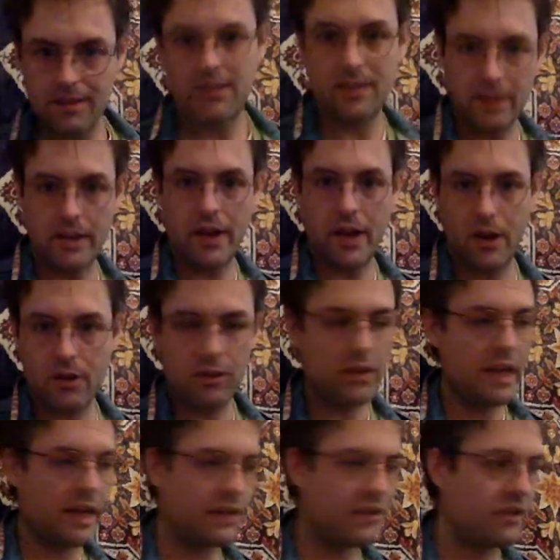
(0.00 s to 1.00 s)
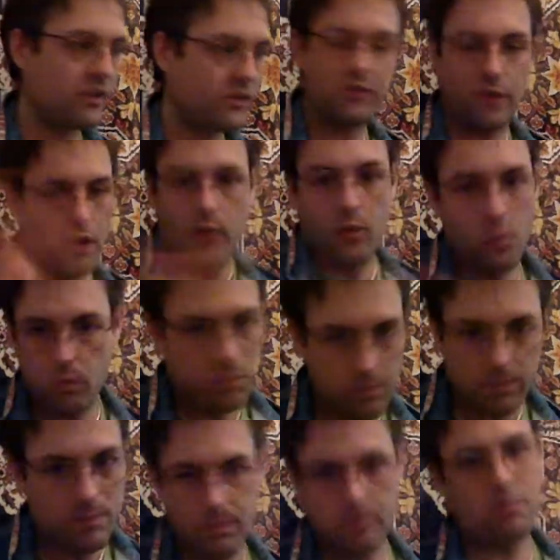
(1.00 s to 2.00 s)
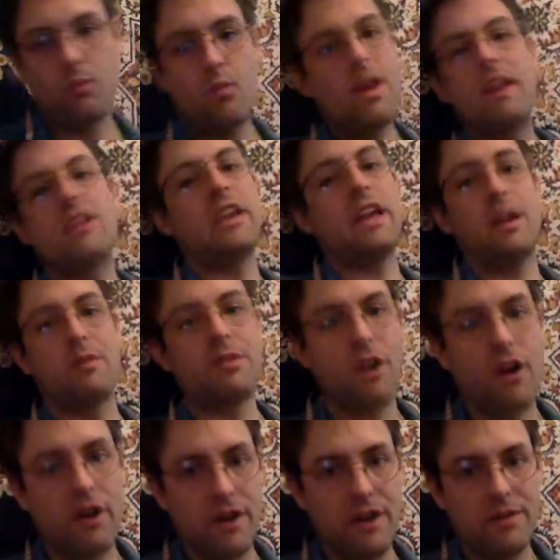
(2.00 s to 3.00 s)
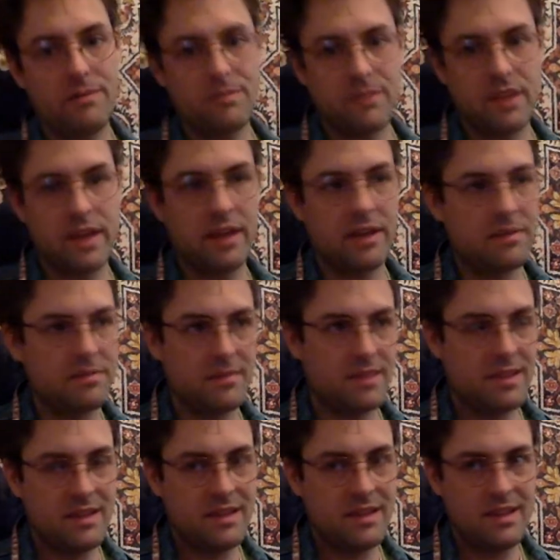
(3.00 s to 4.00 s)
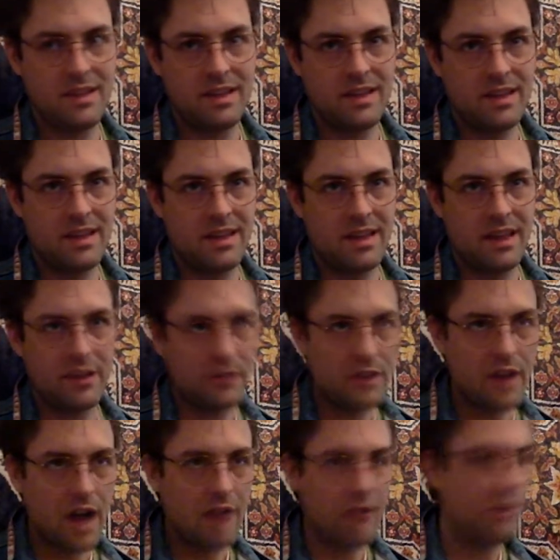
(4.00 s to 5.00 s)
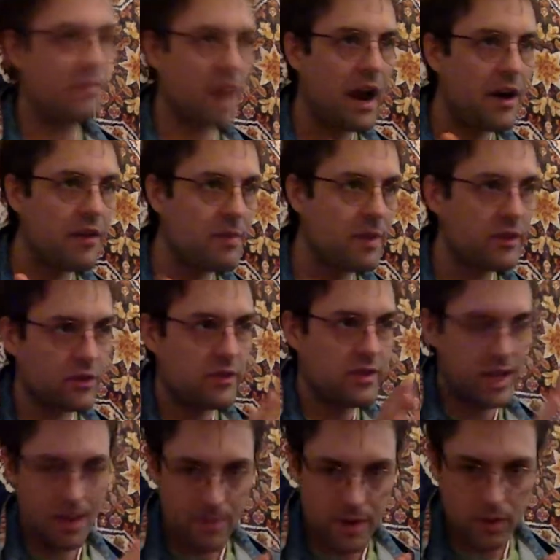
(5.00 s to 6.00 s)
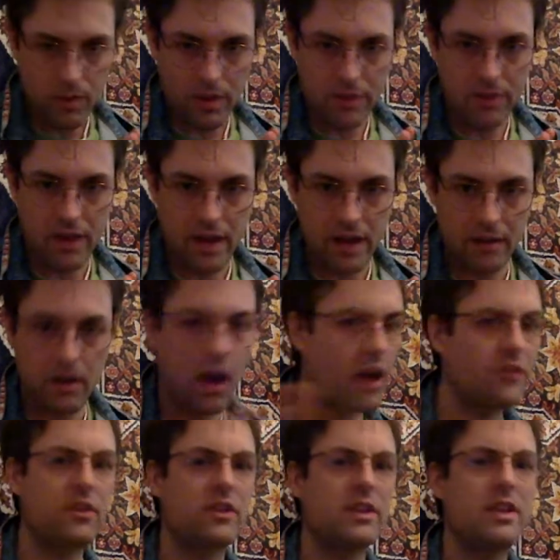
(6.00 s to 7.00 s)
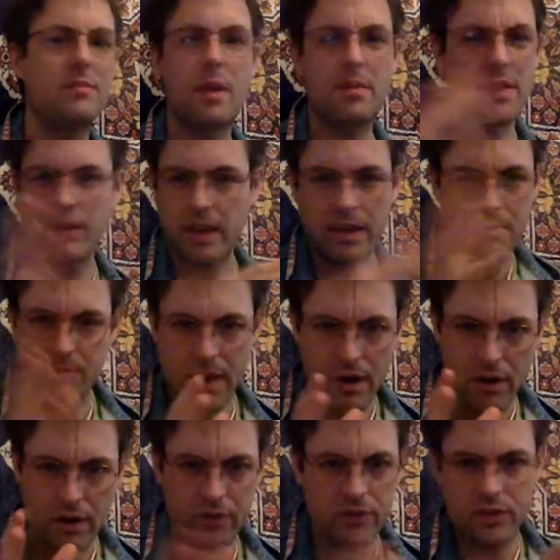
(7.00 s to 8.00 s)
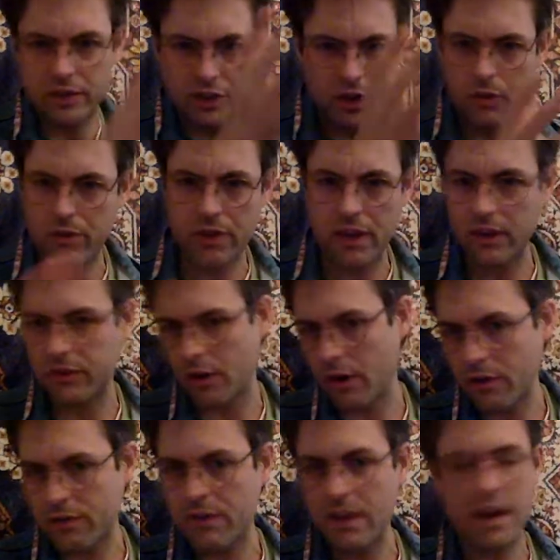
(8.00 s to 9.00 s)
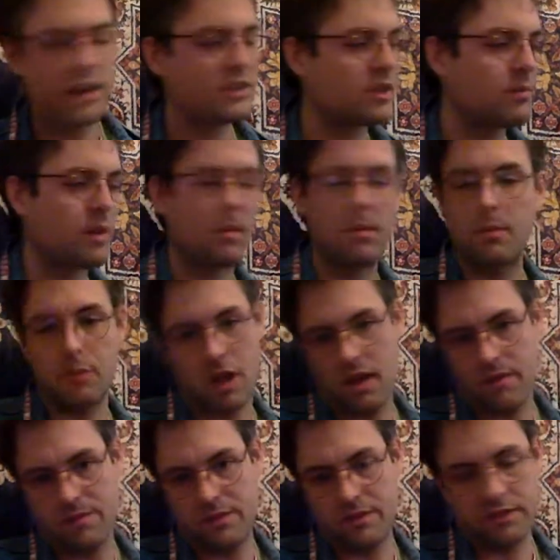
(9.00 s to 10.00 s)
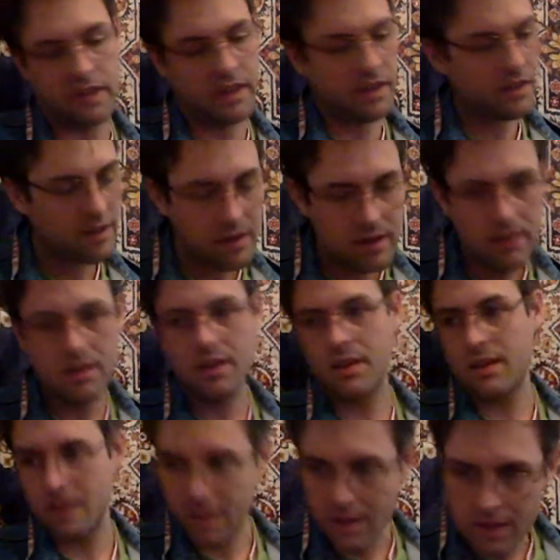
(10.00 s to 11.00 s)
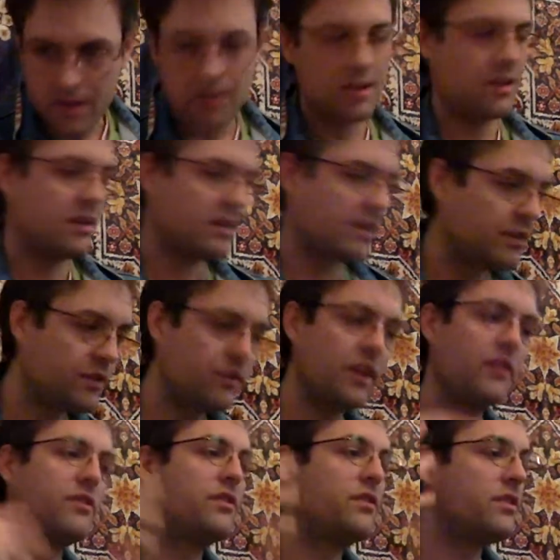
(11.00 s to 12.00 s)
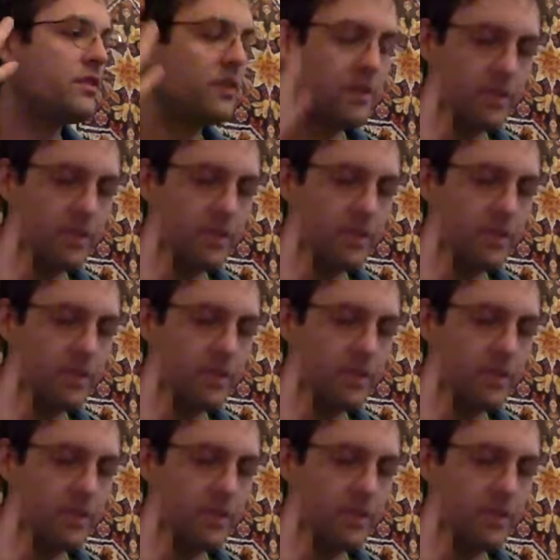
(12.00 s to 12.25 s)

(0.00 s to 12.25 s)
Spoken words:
you know, like, just start wiggling with art. Like, it's enough. I'm tired of being so timid with it and constantly maybe, like, embarrassed to show things that aren't finished or blah, blah, blah. It's like, let's just